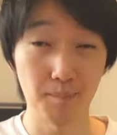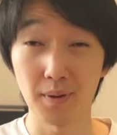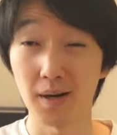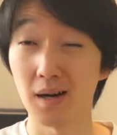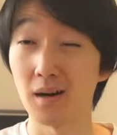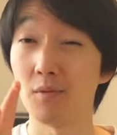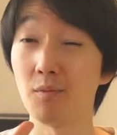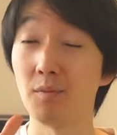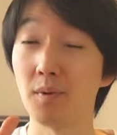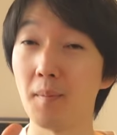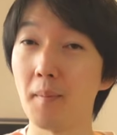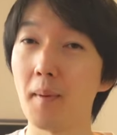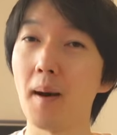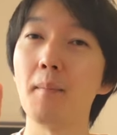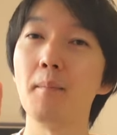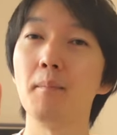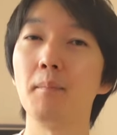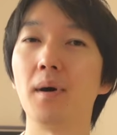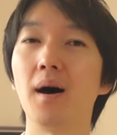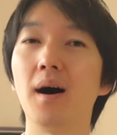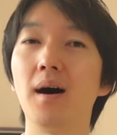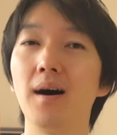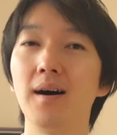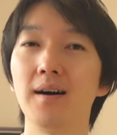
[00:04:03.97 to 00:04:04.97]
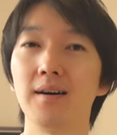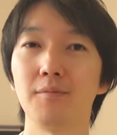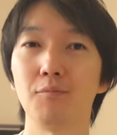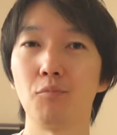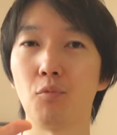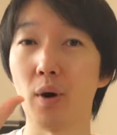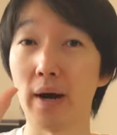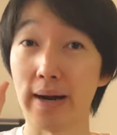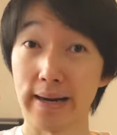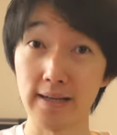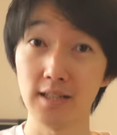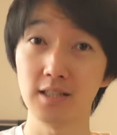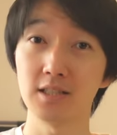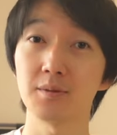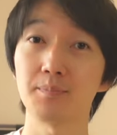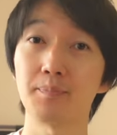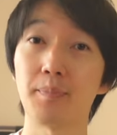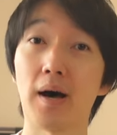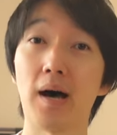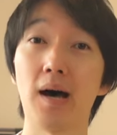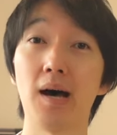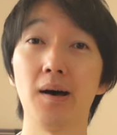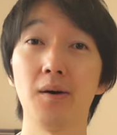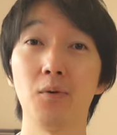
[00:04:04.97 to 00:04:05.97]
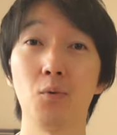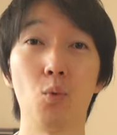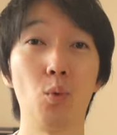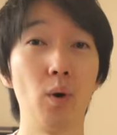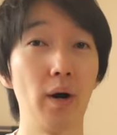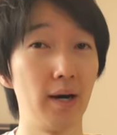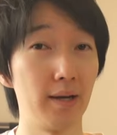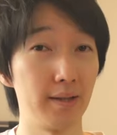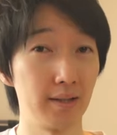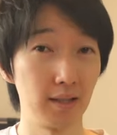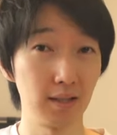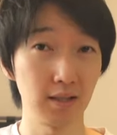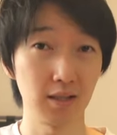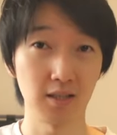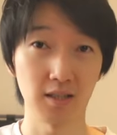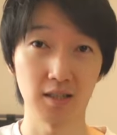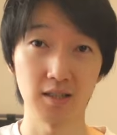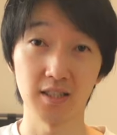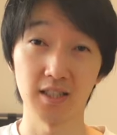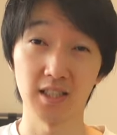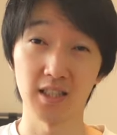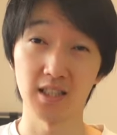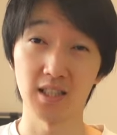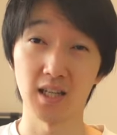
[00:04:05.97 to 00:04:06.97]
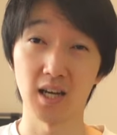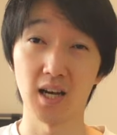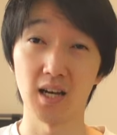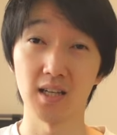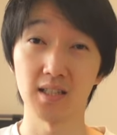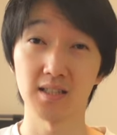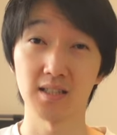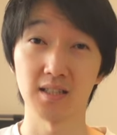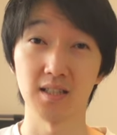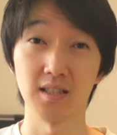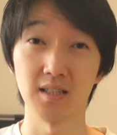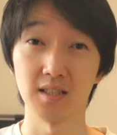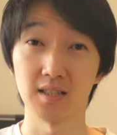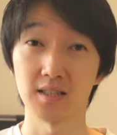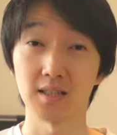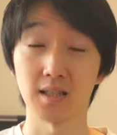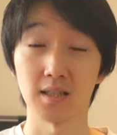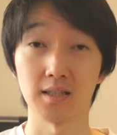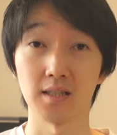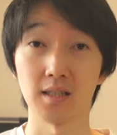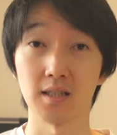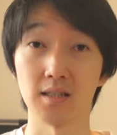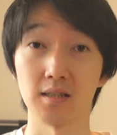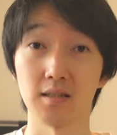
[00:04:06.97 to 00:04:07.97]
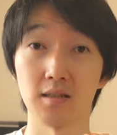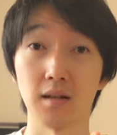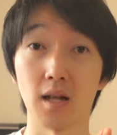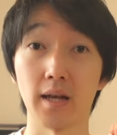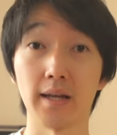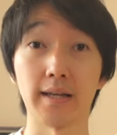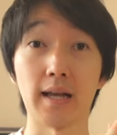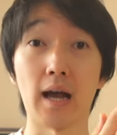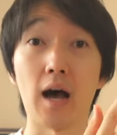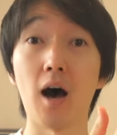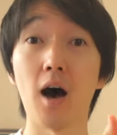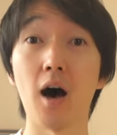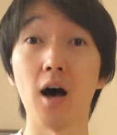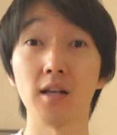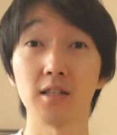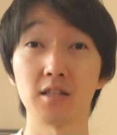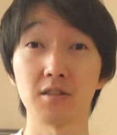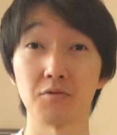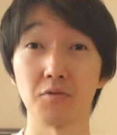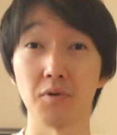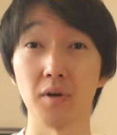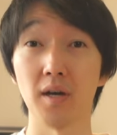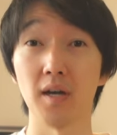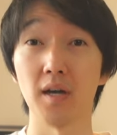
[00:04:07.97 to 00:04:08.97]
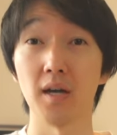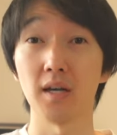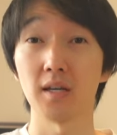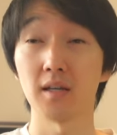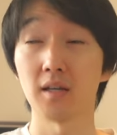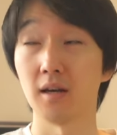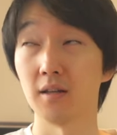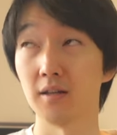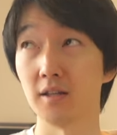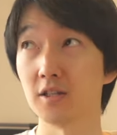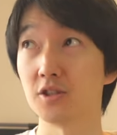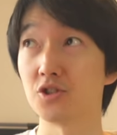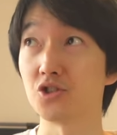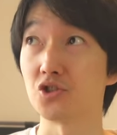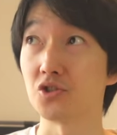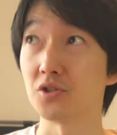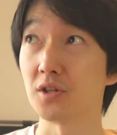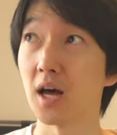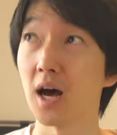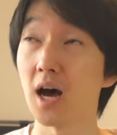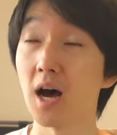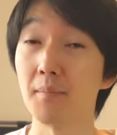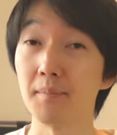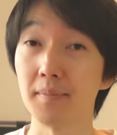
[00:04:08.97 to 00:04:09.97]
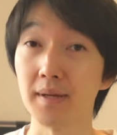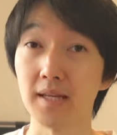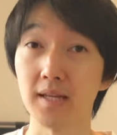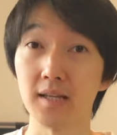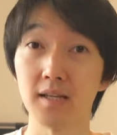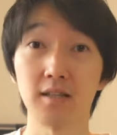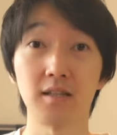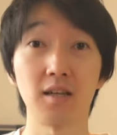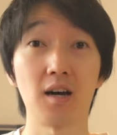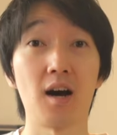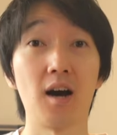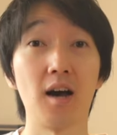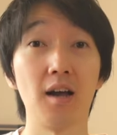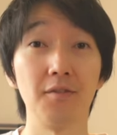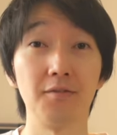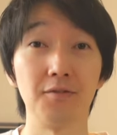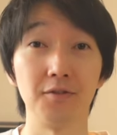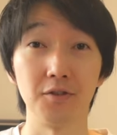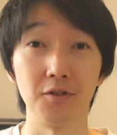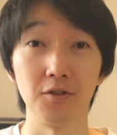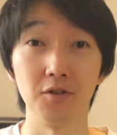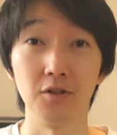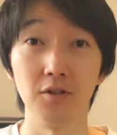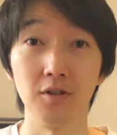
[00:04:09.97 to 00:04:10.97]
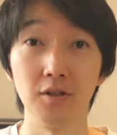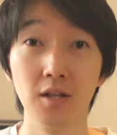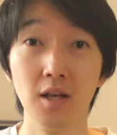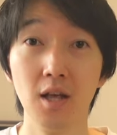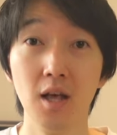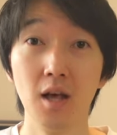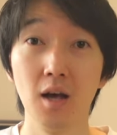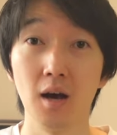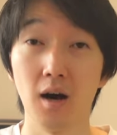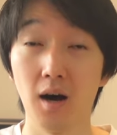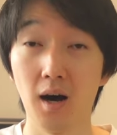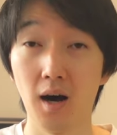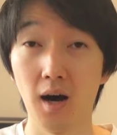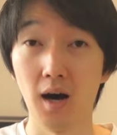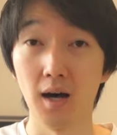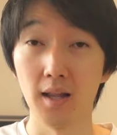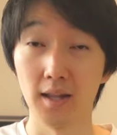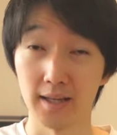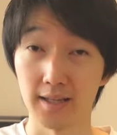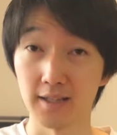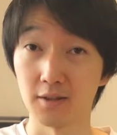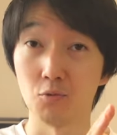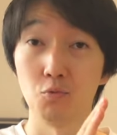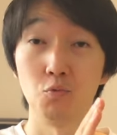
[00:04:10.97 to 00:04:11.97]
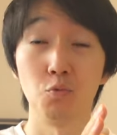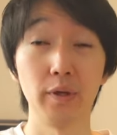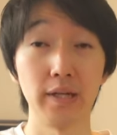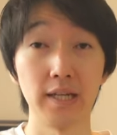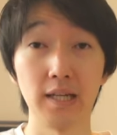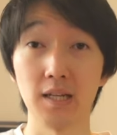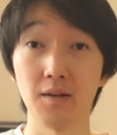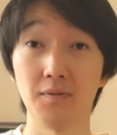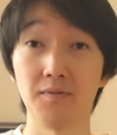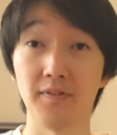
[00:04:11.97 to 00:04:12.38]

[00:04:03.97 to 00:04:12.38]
But remember, while in Japan, where natural disasters such as like earthquake and the tsunami, typhoon are like really